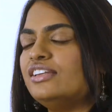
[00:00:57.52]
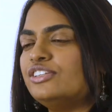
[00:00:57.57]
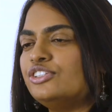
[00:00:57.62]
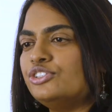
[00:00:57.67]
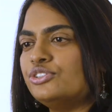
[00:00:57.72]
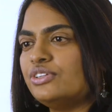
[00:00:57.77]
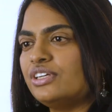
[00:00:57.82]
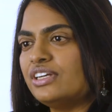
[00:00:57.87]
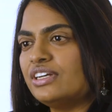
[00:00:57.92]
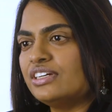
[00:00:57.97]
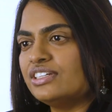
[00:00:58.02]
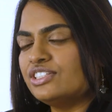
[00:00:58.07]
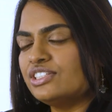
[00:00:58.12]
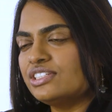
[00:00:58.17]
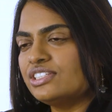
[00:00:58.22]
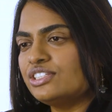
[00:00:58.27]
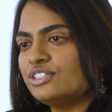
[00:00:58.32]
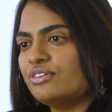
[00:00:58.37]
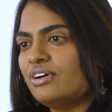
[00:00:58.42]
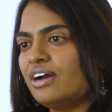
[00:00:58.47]
In, during
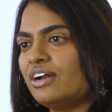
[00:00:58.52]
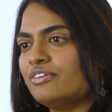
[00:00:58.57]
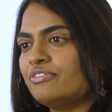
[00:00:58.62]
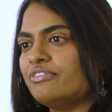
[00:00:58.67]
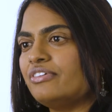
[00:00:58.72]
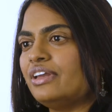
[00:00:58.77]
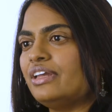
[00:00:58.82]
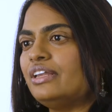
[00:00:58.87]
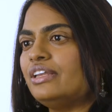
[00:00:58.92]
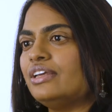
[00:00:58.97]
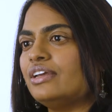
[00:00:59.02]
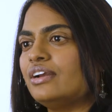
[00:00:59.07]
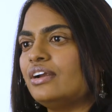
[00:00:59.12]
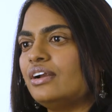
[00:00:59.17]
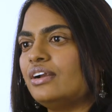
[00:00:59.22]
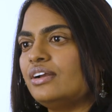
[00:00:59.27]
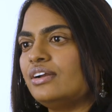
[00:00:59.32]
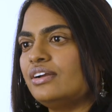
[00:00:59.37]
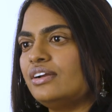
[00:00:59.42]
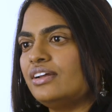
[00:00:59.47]
congestive heart
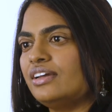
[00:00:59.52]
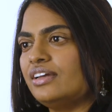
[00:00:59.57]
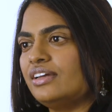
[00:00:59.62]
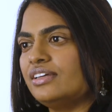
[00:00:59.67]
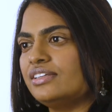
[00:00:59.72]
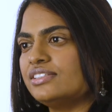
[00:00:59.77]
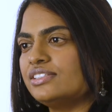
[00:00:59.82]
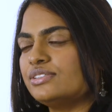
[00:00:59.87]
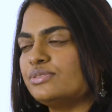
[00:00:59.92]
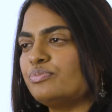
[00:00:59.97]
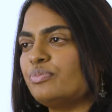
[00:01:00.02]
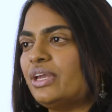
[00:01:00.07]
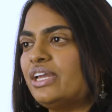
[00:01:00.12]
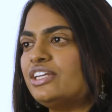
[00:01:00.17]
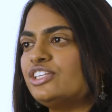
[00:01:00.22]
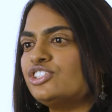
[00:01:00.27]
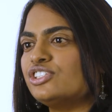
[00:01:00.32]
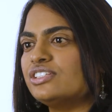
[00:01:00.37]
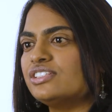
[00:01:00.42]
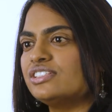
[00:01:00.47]
failure, its
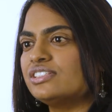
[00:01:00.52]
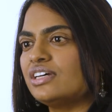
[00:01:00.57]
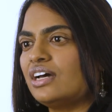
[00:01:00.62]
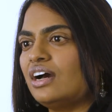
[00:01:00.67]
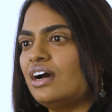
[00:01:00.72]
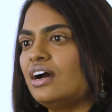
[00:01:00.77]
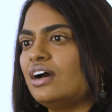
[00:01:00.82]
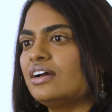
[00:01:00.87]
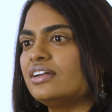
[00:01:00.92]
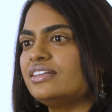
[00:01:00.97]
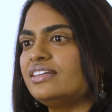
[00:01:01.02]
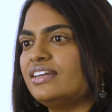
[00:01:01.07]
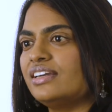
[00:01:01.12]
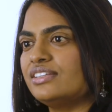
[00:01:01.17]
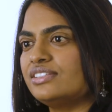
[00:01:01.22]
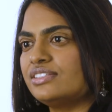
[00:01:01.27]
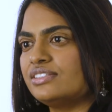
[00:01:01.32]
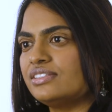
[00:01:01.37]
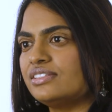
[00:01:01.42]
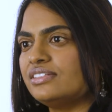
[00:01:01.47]
patient's heart
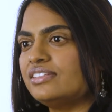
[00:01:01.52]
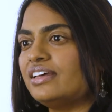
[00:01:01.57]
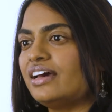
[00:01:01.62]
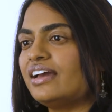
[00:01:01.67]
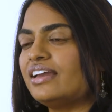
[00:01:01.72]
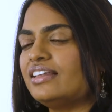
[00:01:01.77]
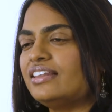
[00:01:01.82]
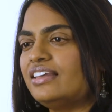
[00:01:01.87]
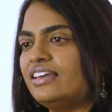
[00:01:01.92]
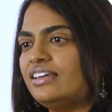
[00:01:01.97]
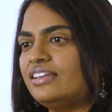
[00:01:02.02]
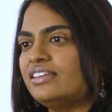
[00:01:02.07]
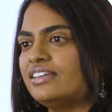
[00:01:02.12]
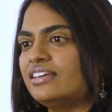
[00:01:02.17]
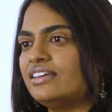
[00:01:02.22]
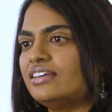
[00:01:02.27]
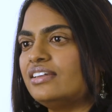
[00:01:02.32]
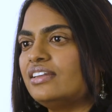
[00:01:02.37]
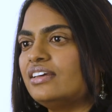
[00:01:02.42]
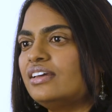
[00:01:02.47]
gets
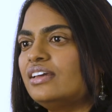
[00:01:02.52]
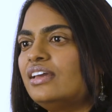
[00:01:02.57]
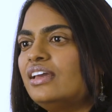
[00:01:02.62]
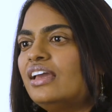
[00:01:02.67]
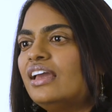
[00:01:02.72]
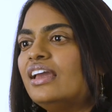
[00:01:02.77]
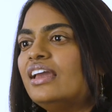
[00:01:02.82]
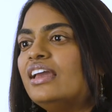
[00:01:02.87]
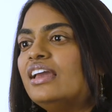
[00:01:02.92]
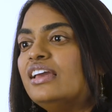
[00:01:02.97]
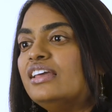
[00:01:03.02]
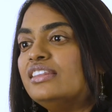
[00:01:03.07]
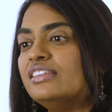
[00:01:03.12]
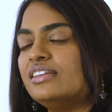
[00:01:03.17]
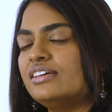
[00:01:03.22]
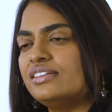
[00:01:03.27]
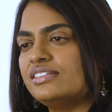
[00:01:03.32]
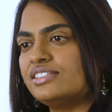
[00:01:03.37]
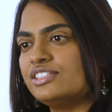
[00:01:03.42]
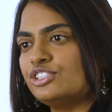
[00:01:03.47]
dilated. In
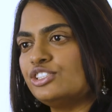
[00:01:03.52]
that